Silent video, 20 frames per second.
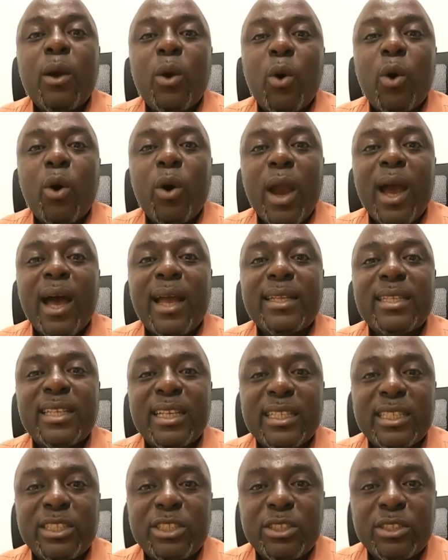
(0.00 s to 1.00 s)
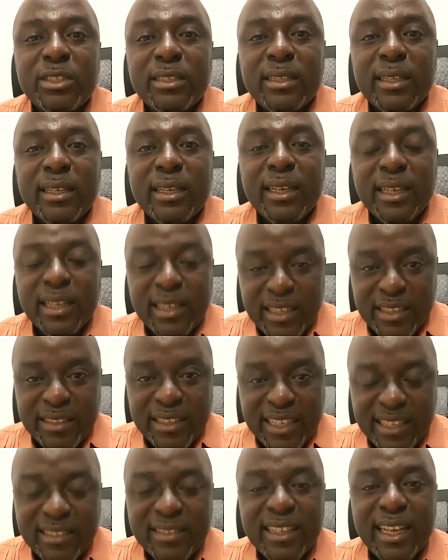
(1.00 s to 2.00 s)
or at least the
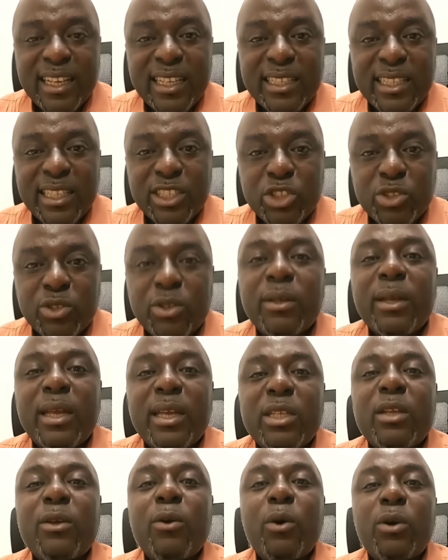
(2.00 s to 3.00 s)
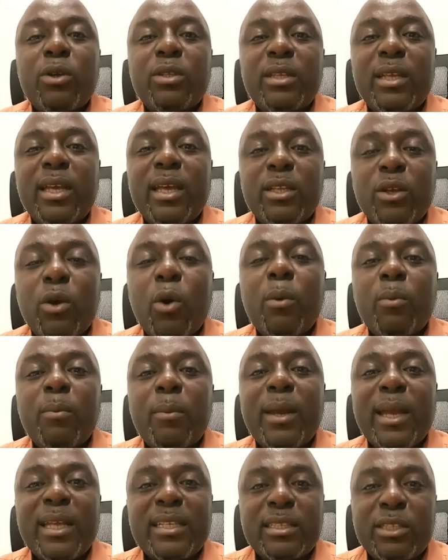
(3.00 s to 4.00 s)
retaliation is not yet
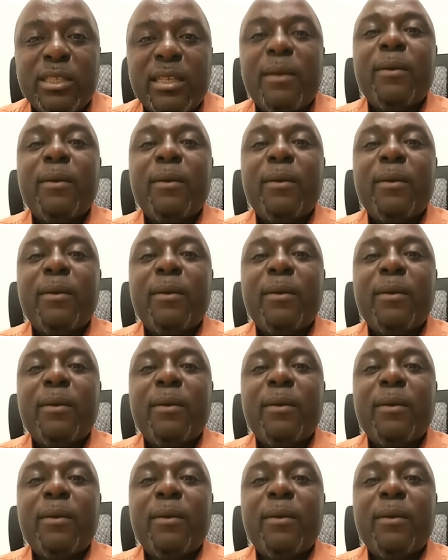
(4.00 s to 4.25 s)
complete.